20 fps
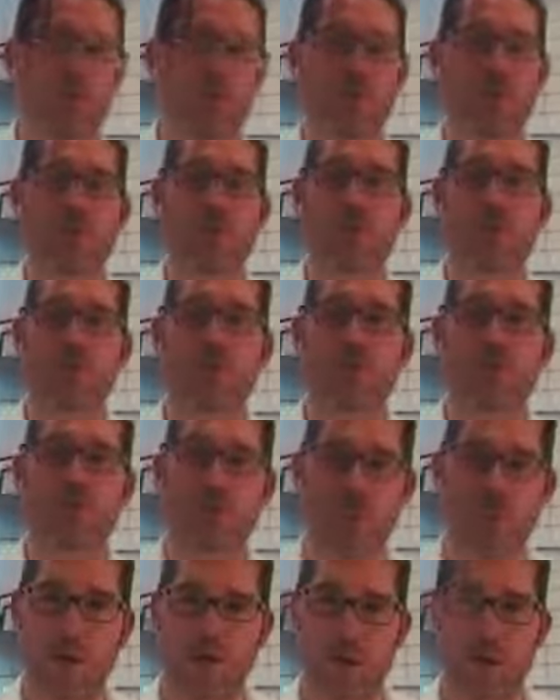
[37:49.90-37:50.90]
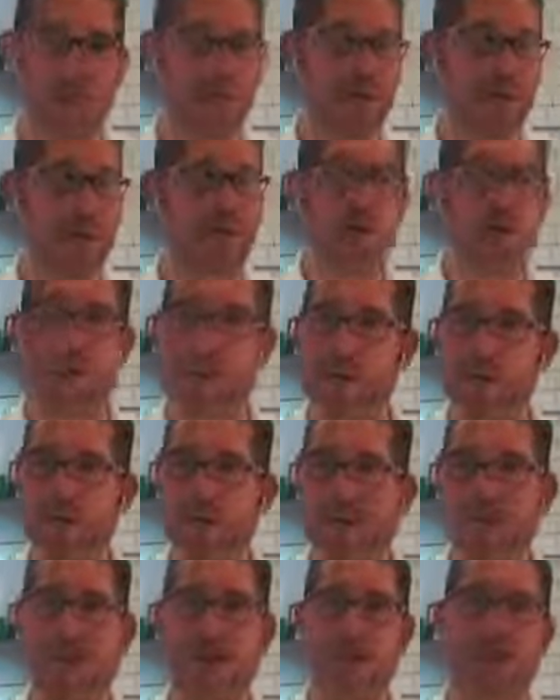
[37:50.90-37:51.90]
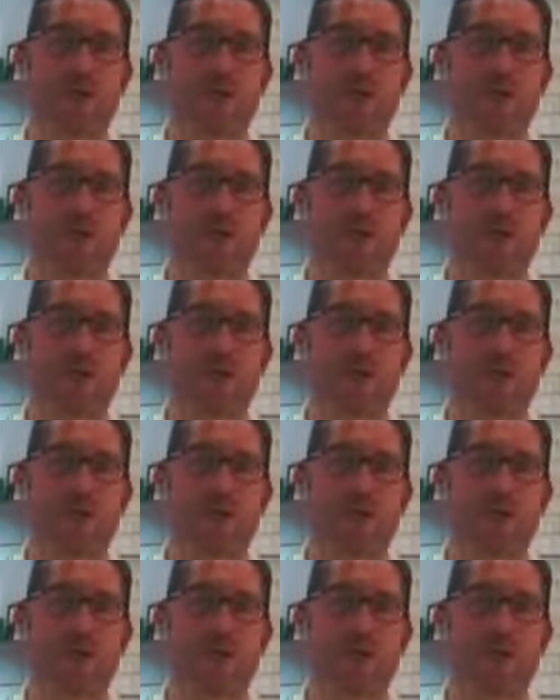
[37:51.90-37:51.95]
either mail it or drop it off. Either one is fine.